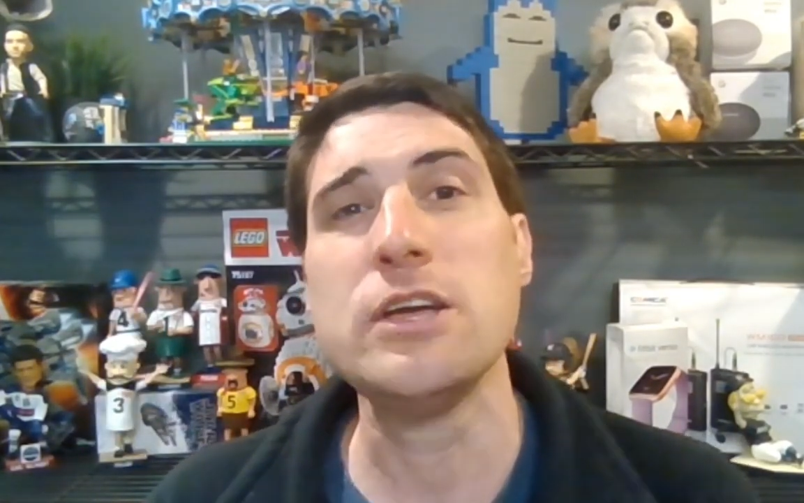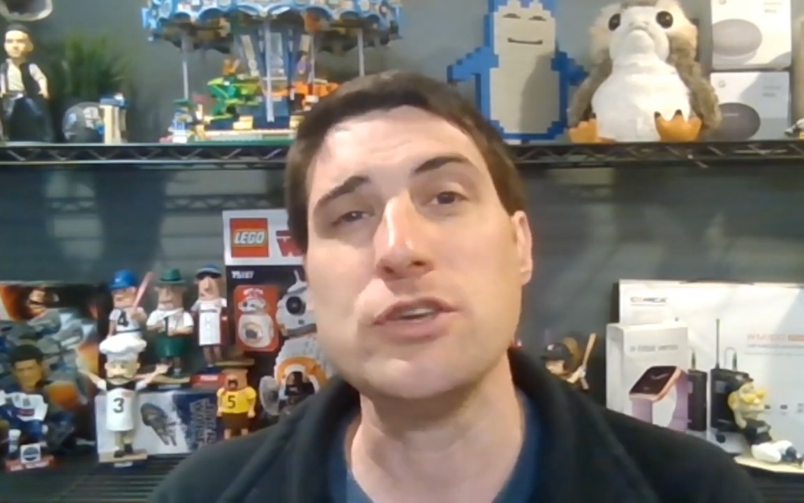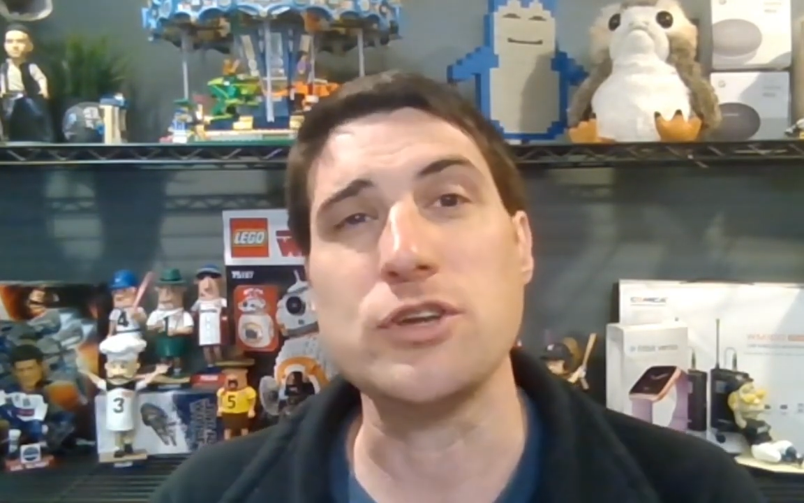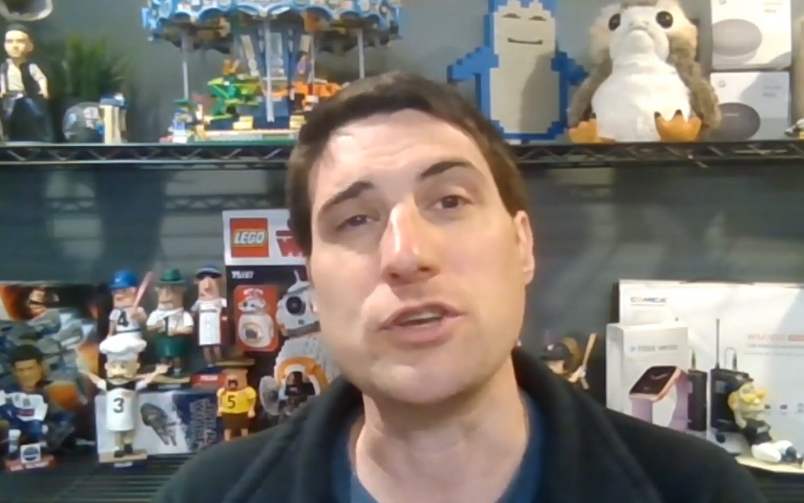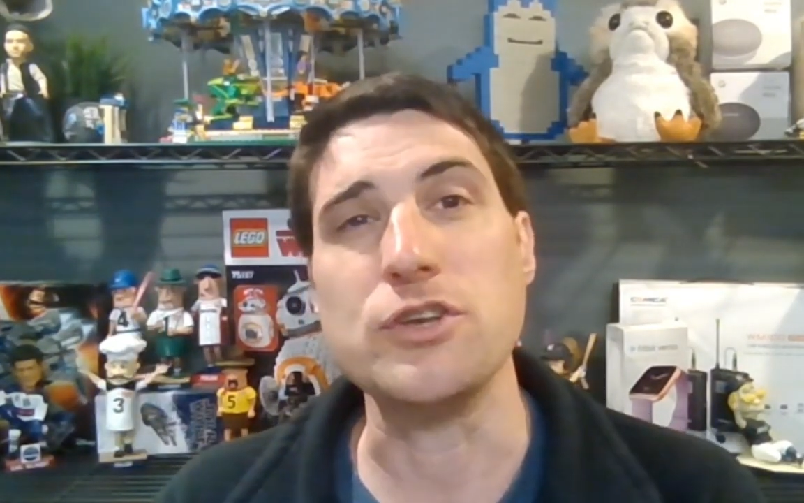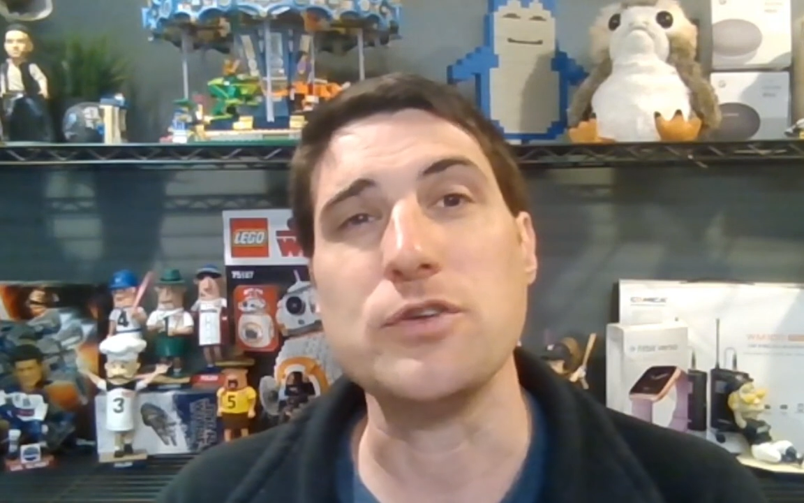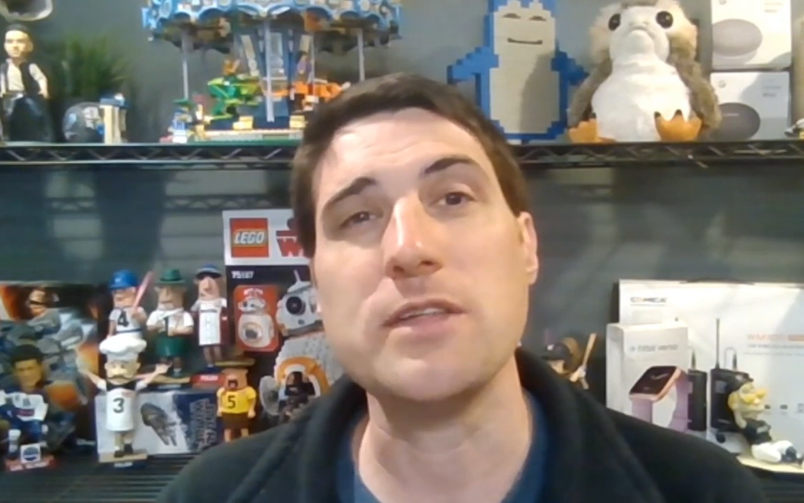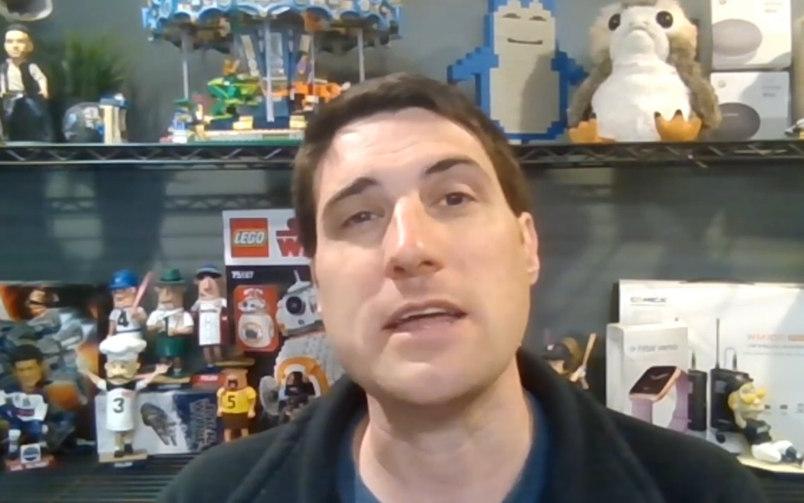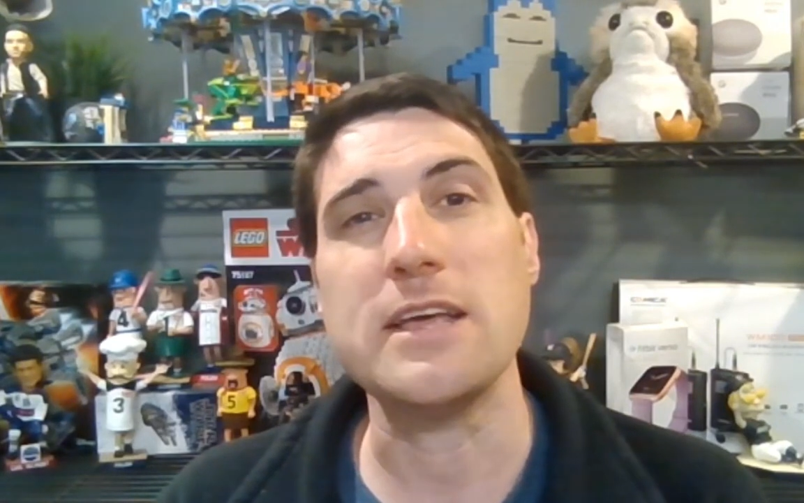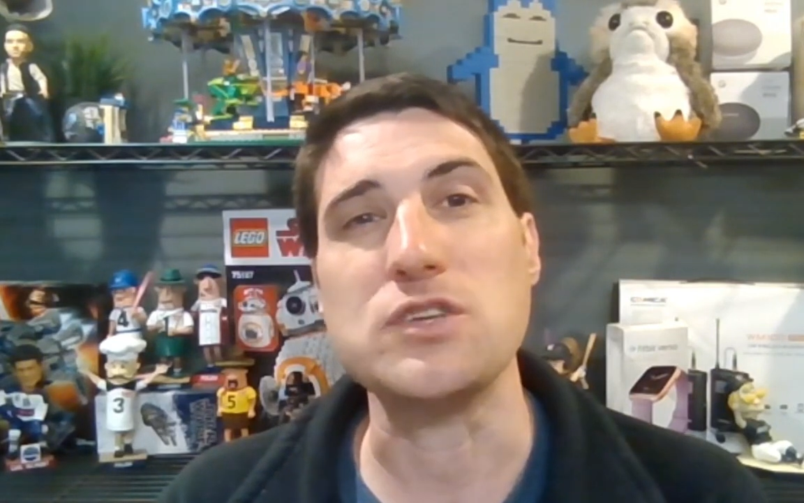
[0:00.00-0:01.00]
you can do
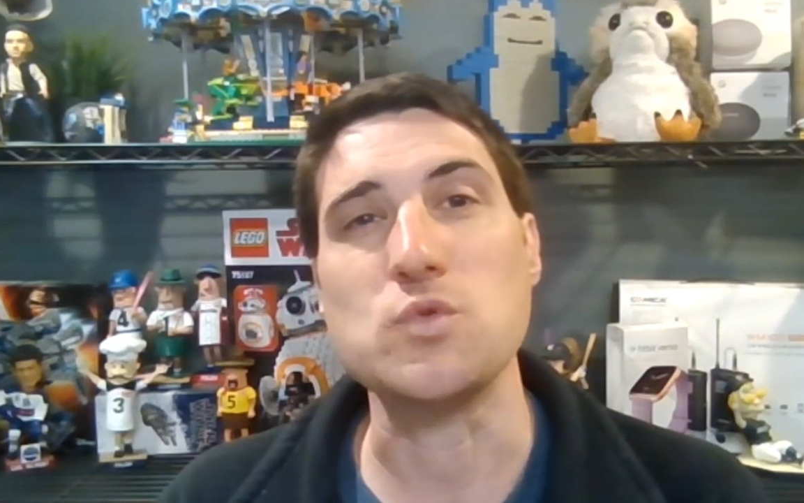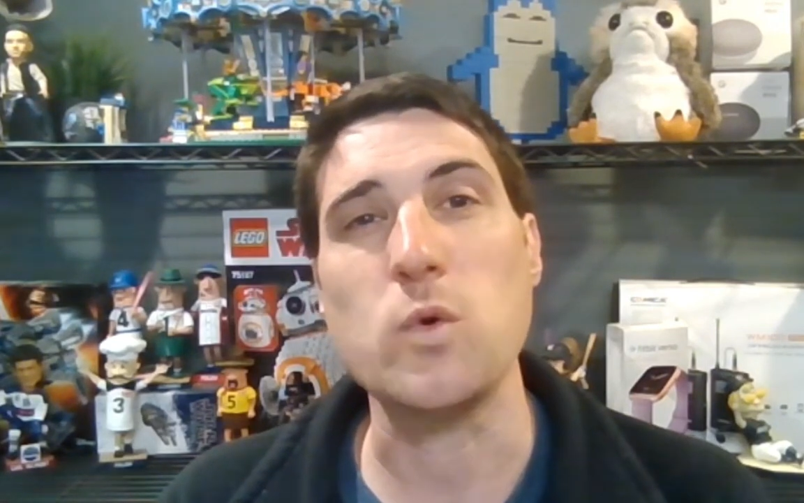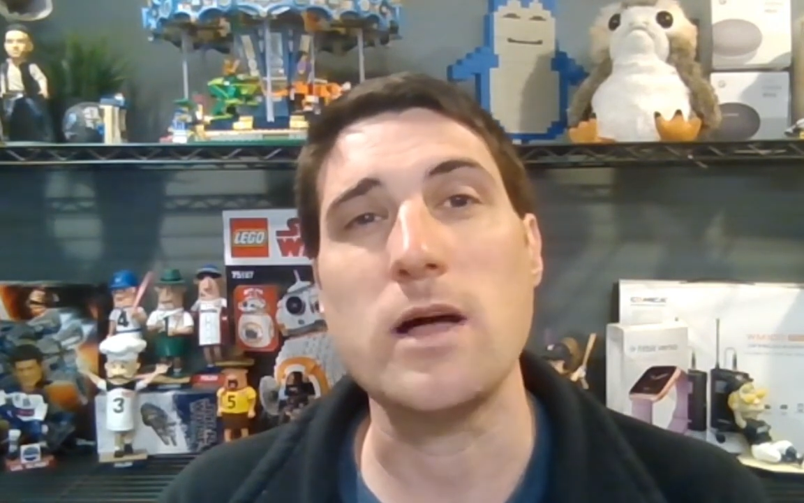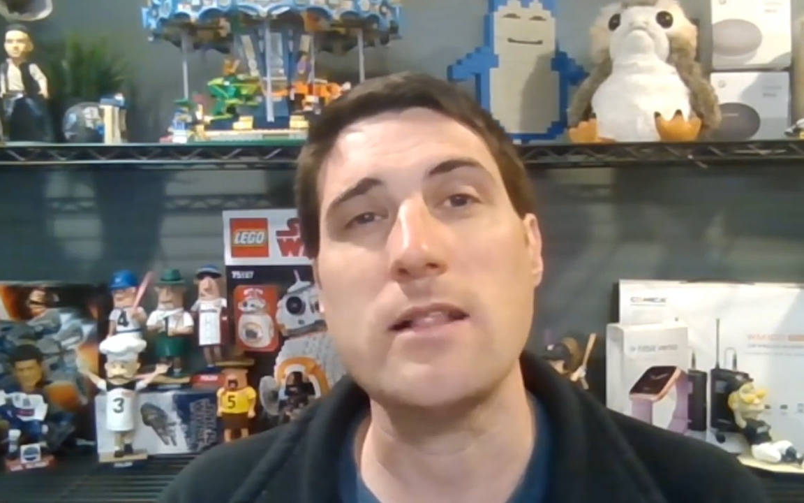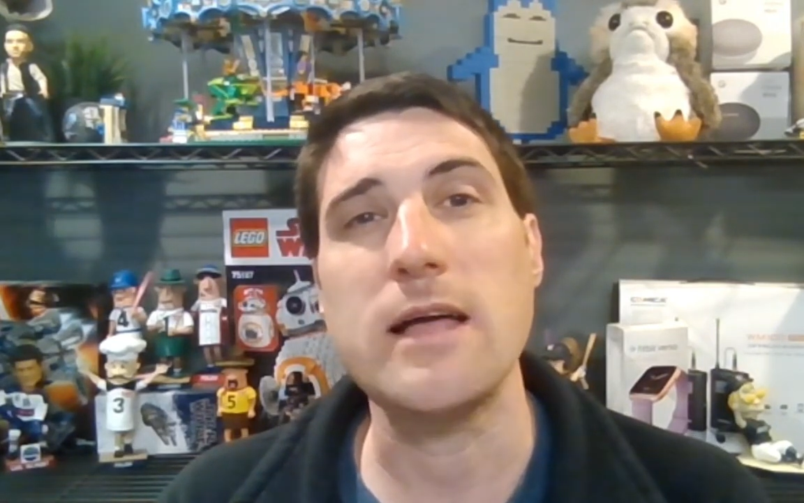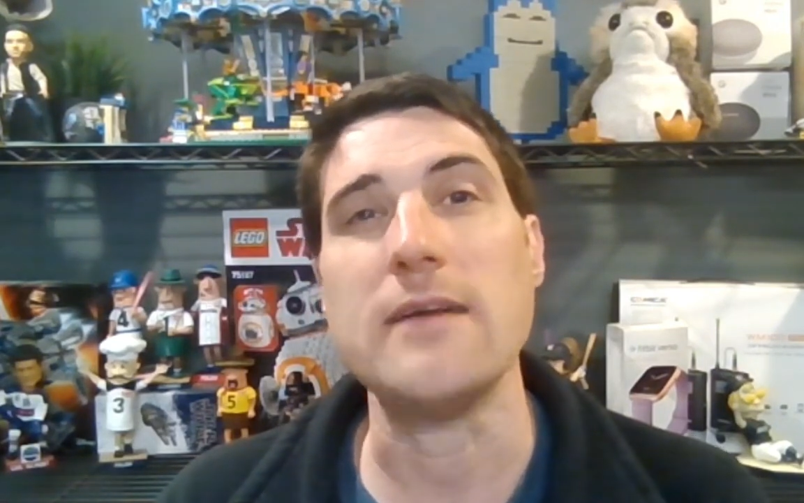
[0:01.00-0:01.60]
that as well.